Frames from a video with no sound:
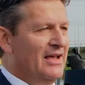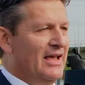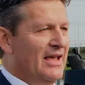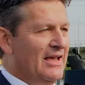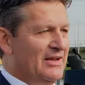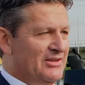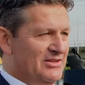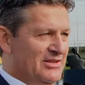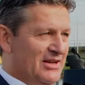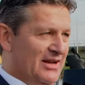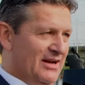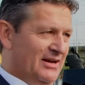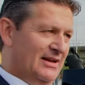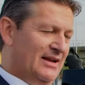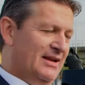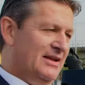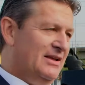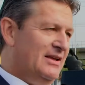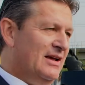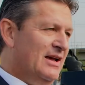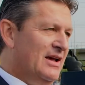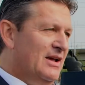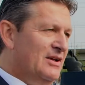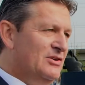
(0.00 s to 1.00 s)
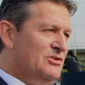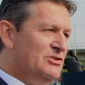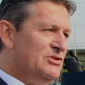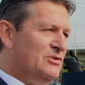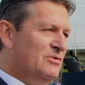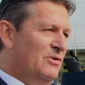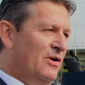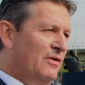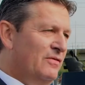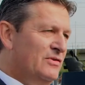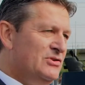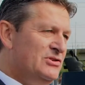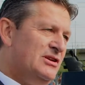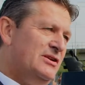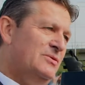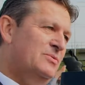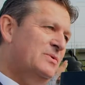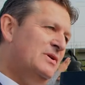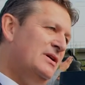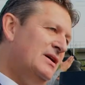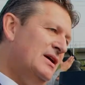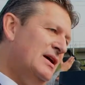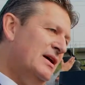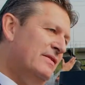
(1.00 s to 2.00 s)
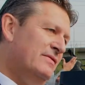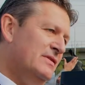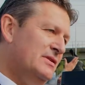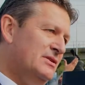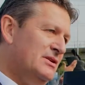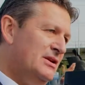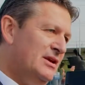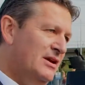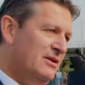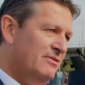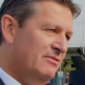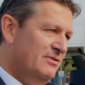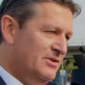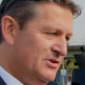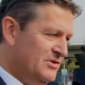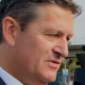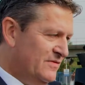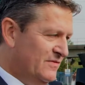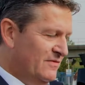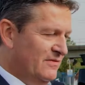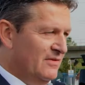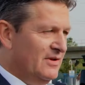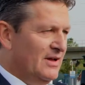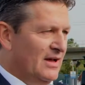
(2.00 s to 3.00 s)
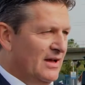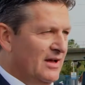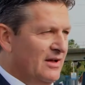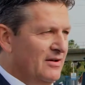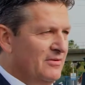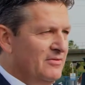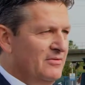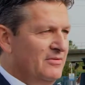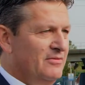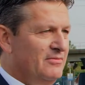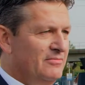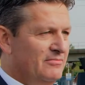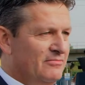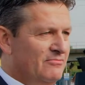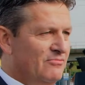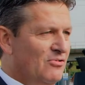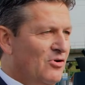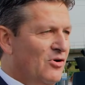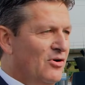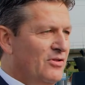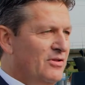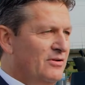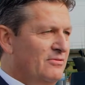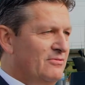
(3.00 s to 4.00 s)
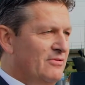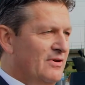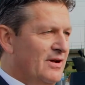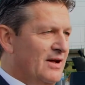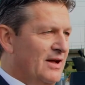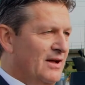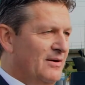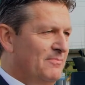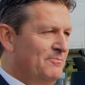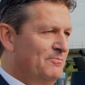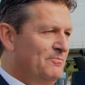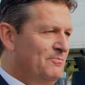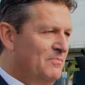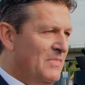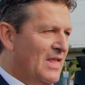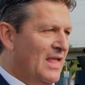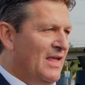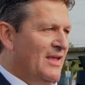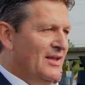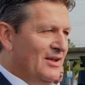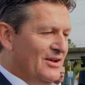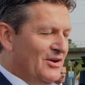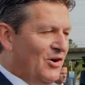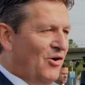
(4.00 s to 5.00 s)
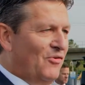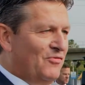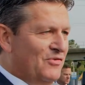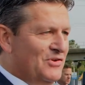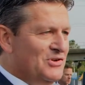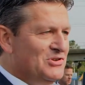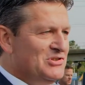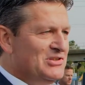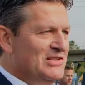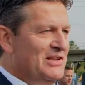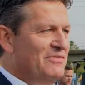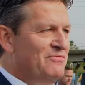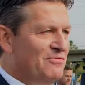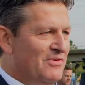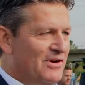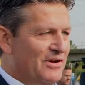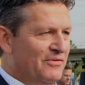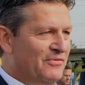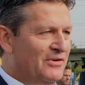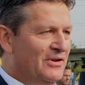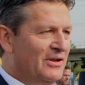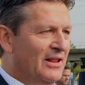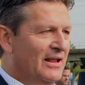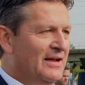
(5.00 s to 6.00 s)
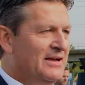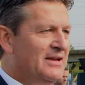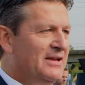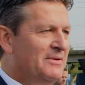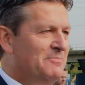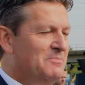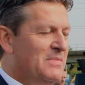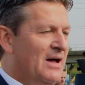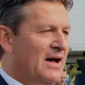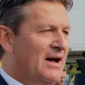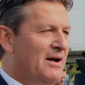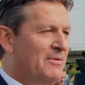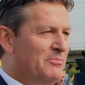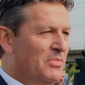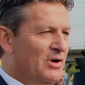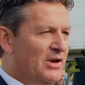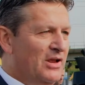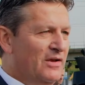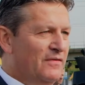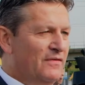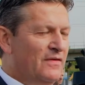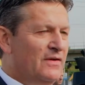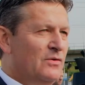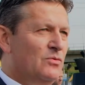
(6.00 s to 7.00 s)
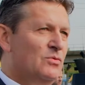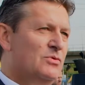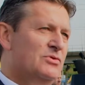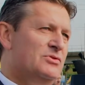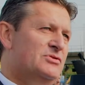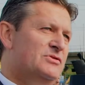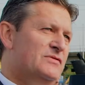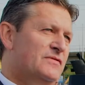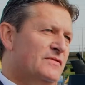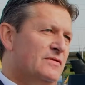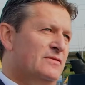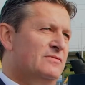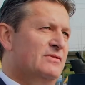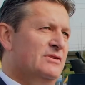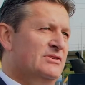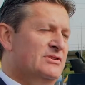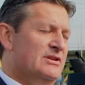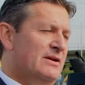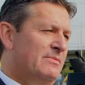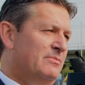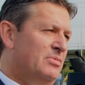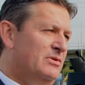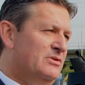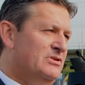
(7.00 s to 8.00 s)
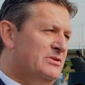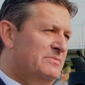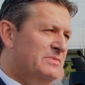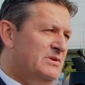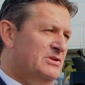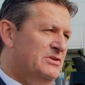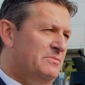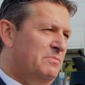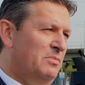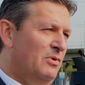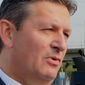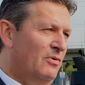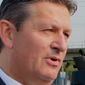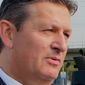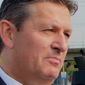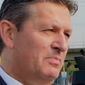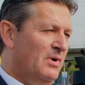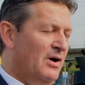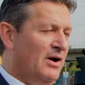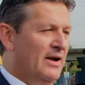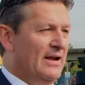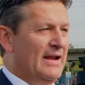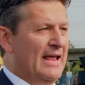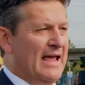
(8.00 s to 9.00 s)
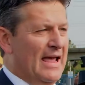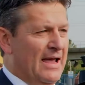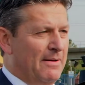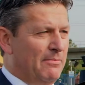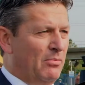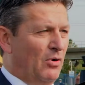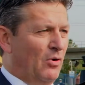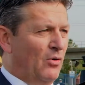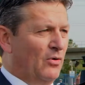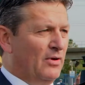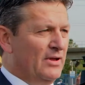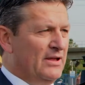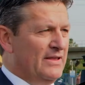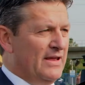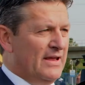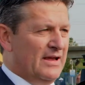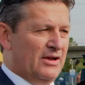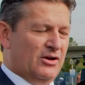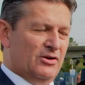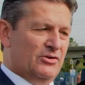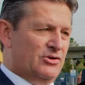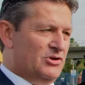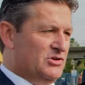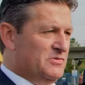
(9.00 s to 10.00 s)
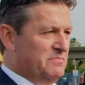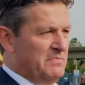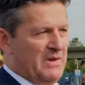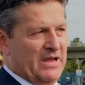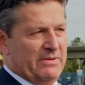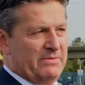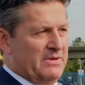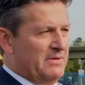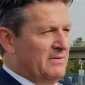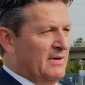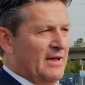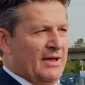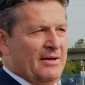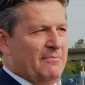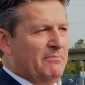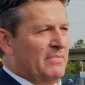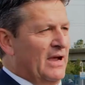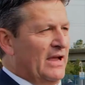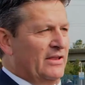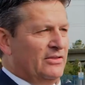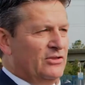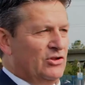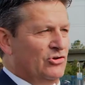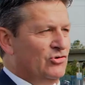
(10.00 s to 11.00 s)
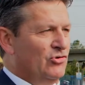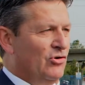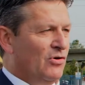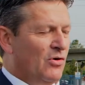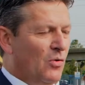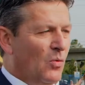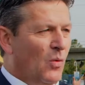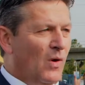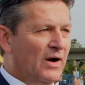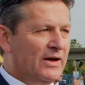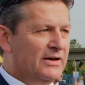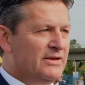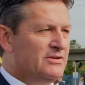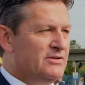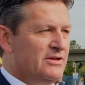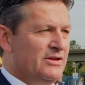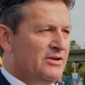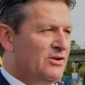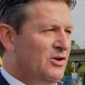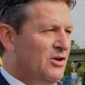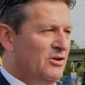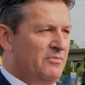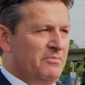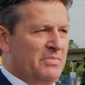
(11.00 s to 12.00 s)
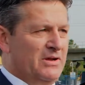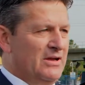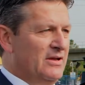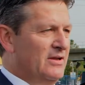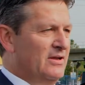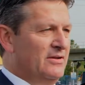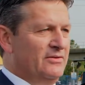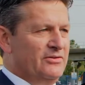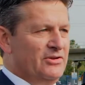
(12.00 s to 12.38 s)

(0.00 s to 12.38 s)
Exactly, yeah. So obviously we have it here in this rather obvious livery, if you like. But if it was, for example, to be deployed by an airport, they could just maybe paint the truck white. It could be